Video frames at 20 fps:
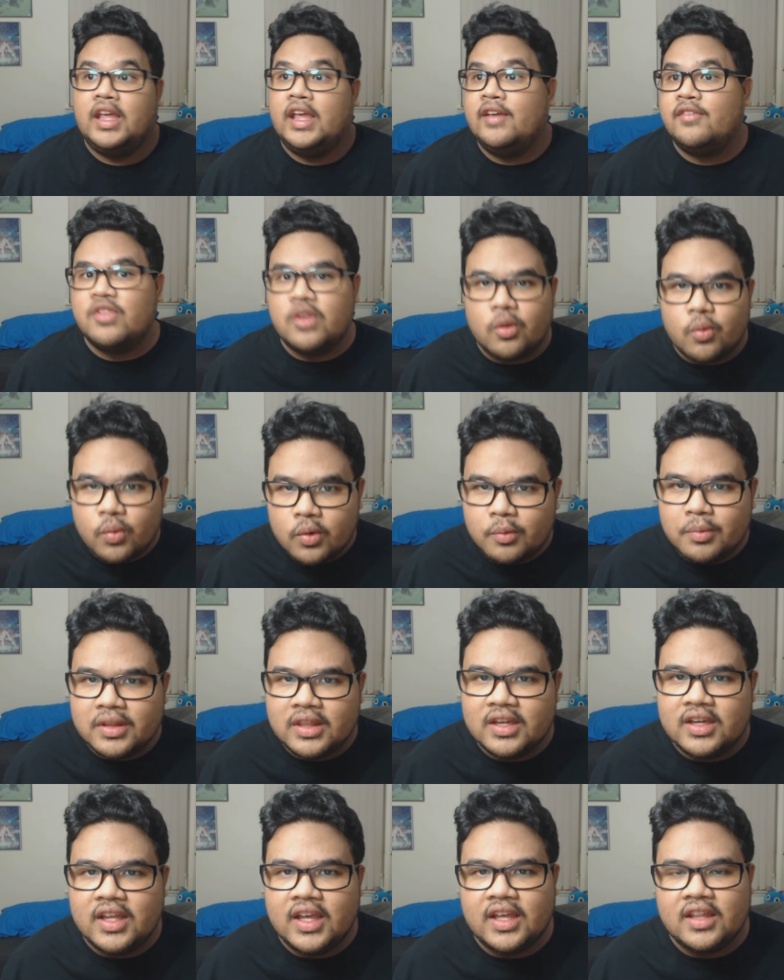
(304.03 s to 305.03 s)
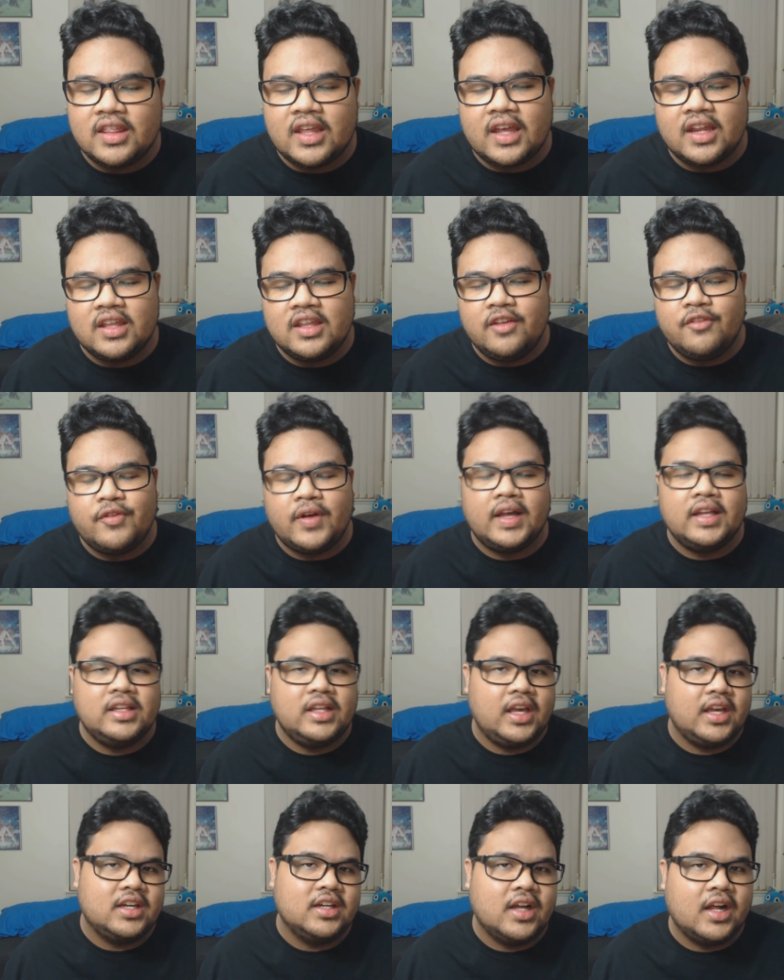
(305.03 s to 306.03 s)
if there will be the day that he
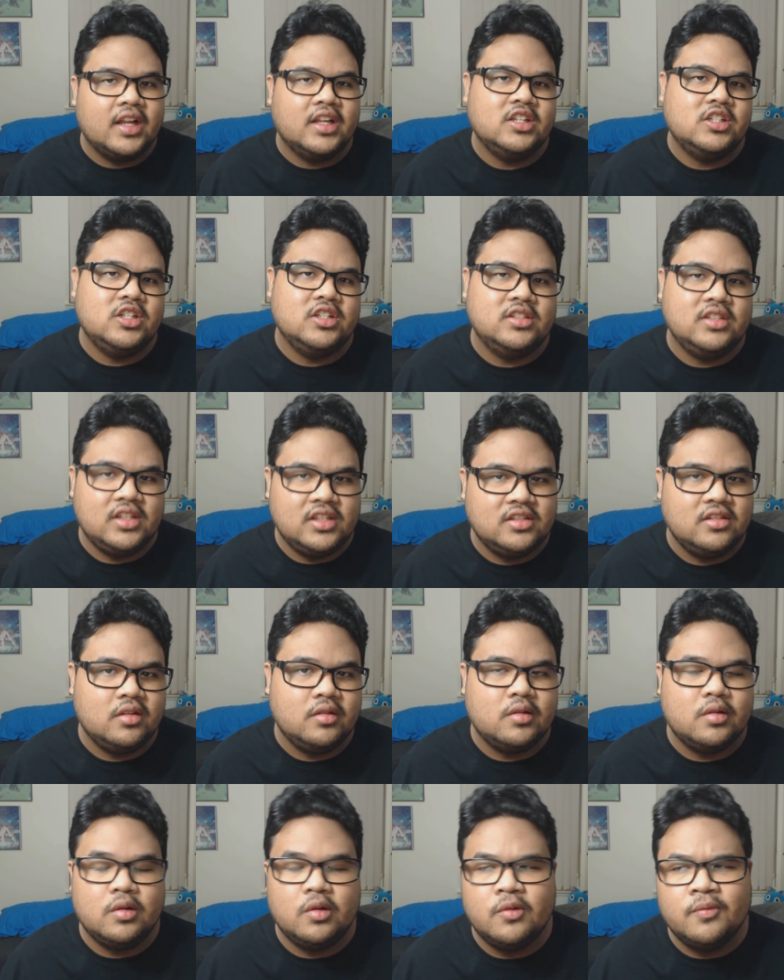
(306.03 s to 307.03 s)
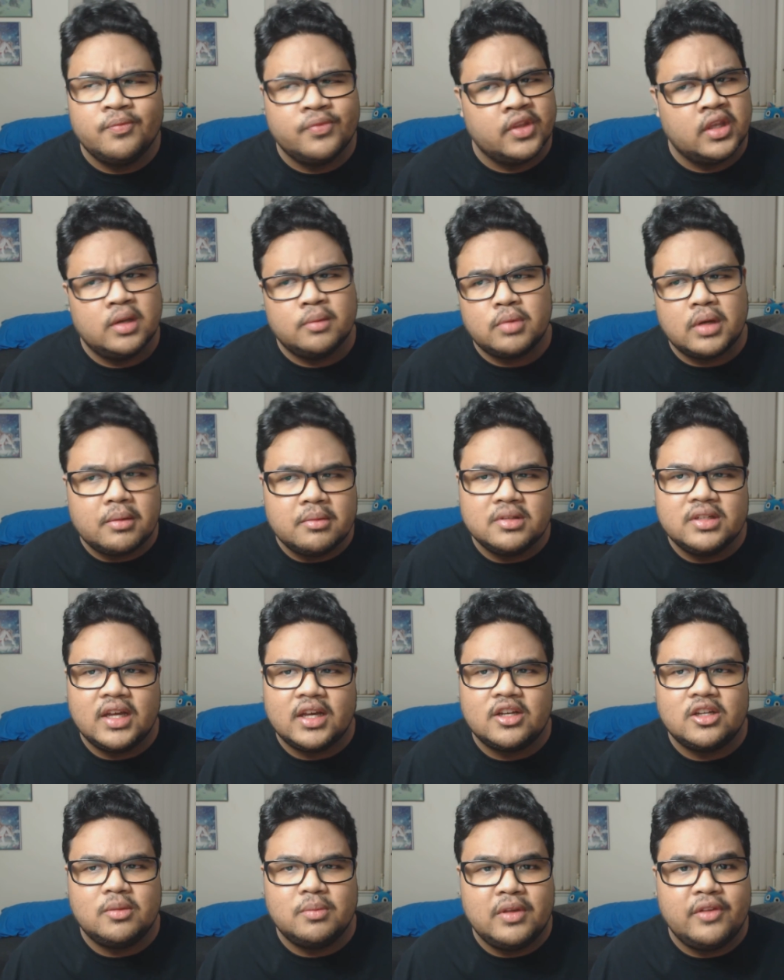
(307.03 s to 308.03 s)
finally acknowledges Izuku. Probably
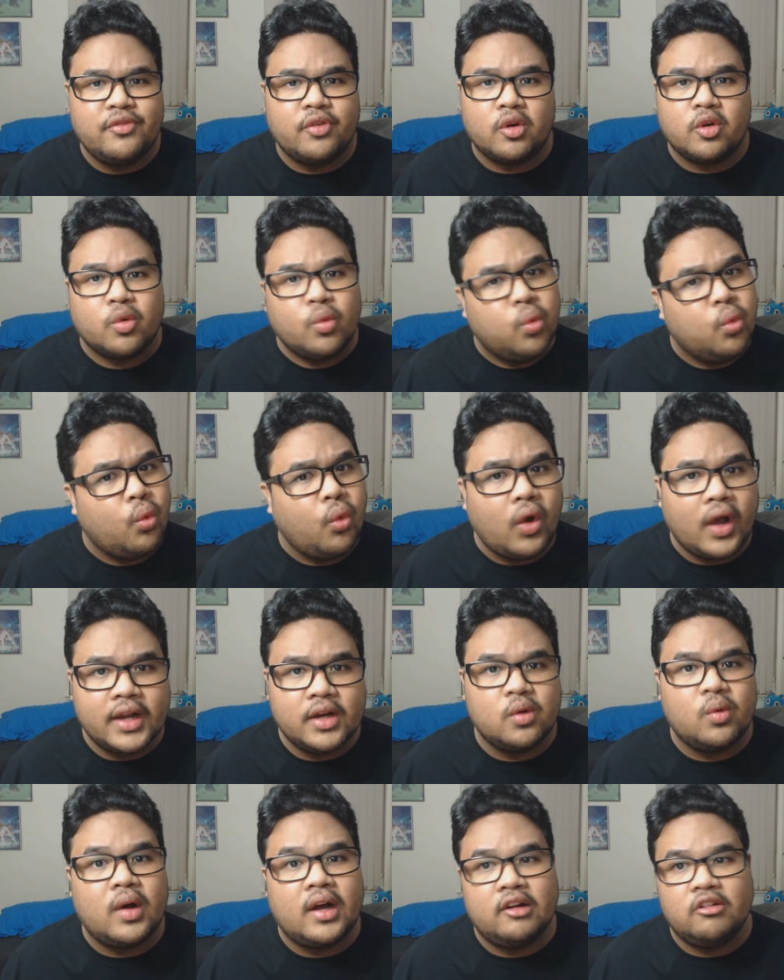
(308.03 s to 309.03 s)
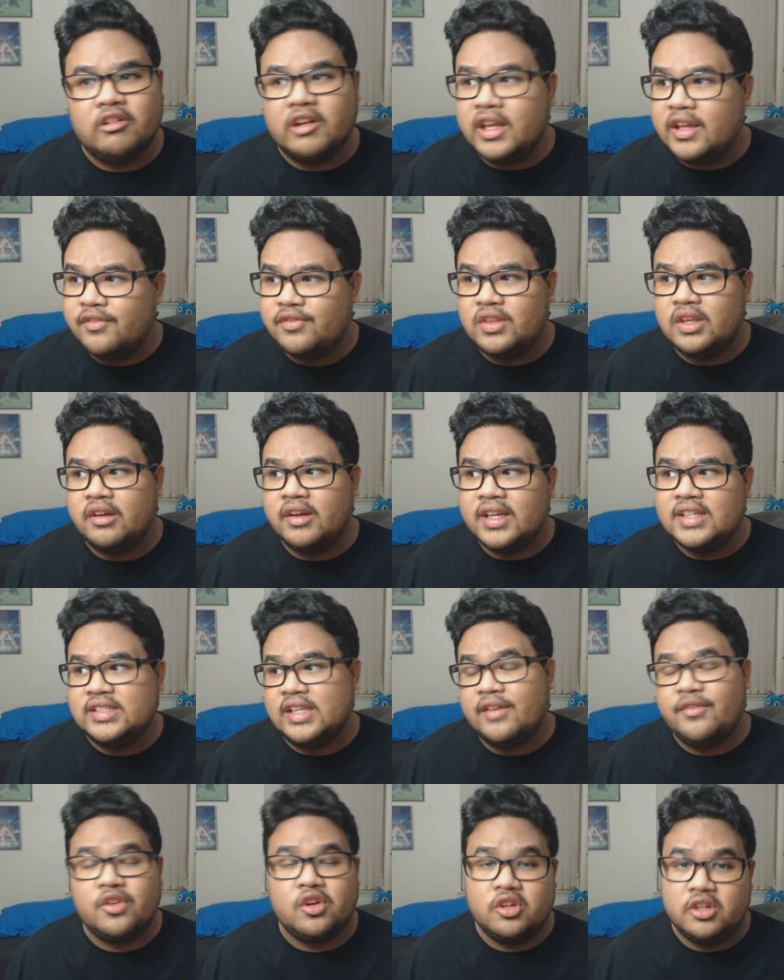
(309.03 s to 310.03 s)
not going to be for quite a while if there is
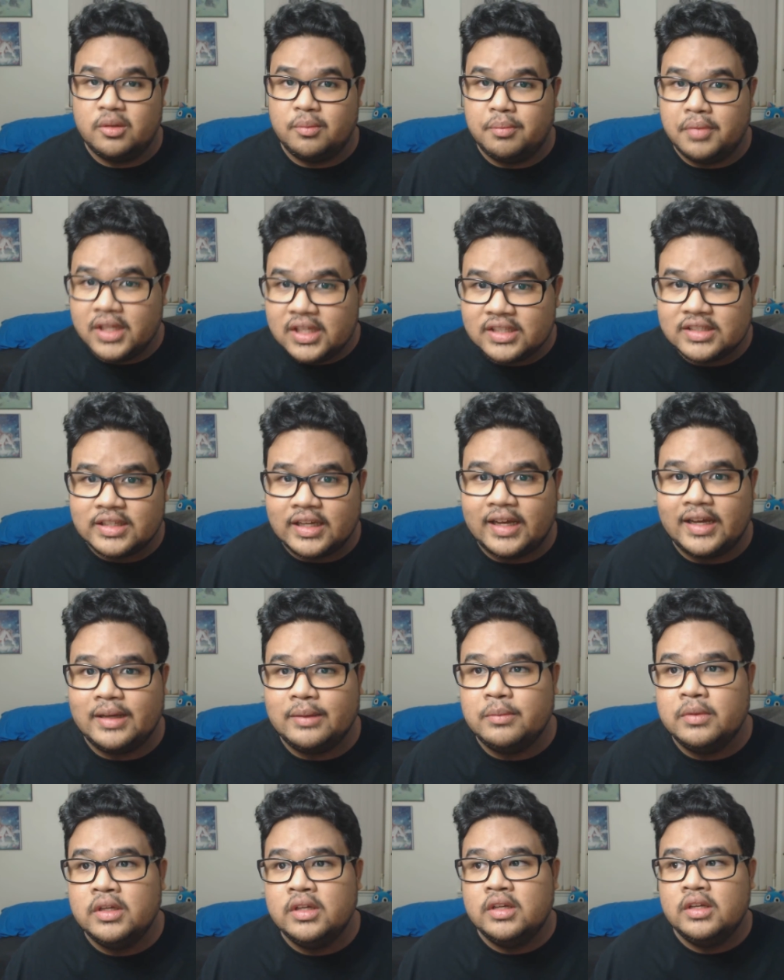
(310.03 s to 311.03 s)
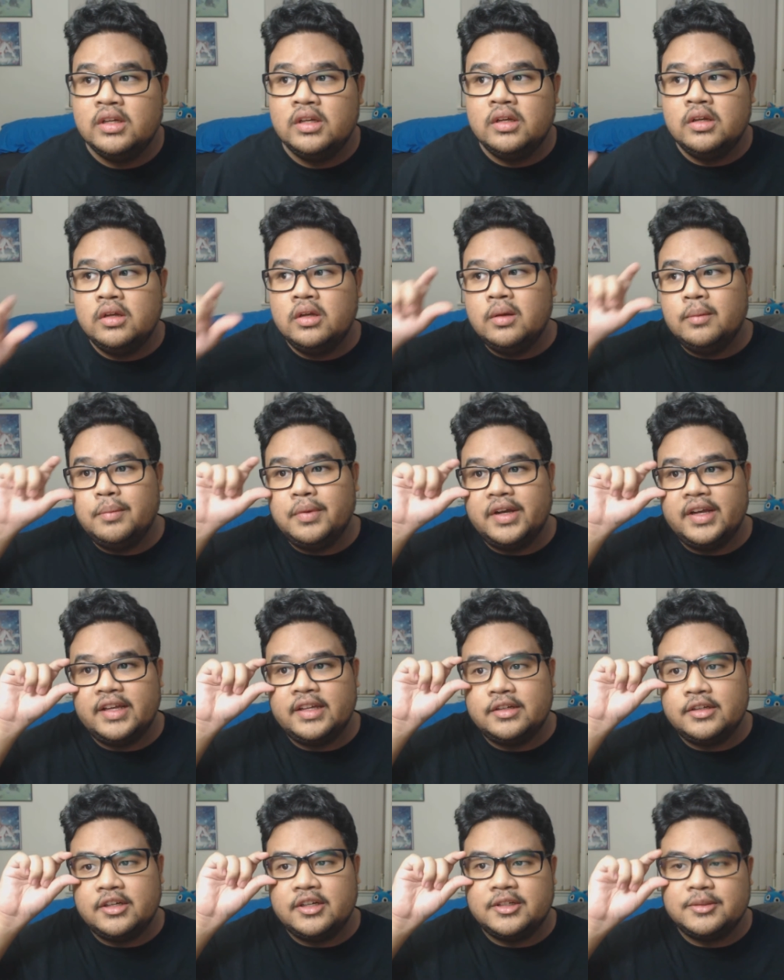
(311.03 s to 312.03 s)
ever going to be a time.
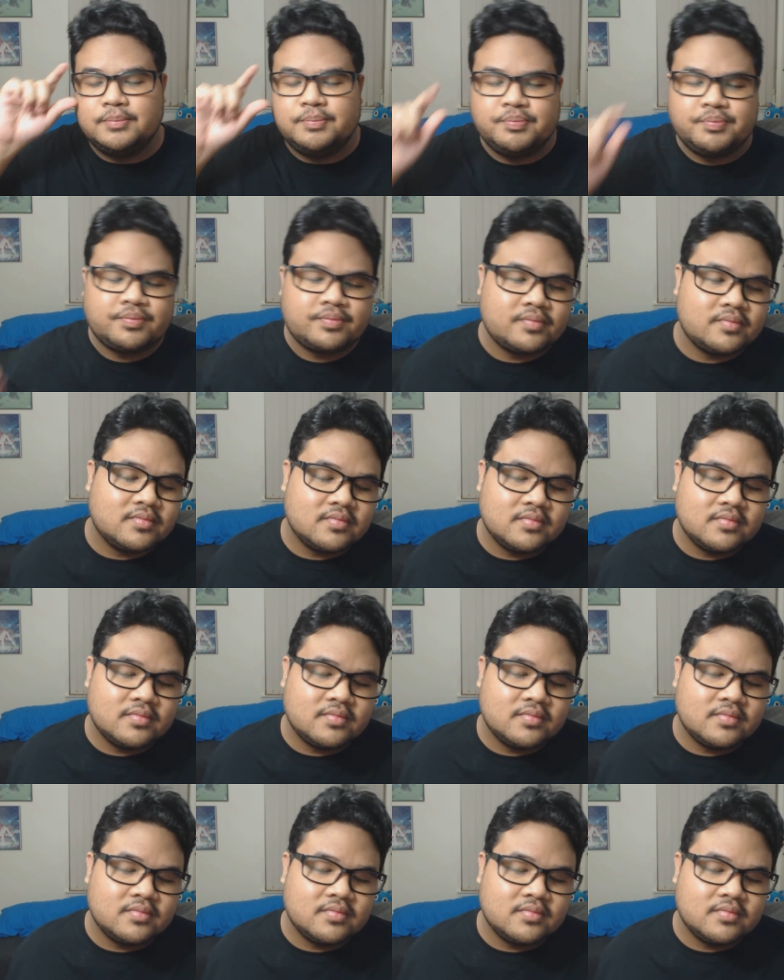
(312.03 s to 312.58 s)
But um,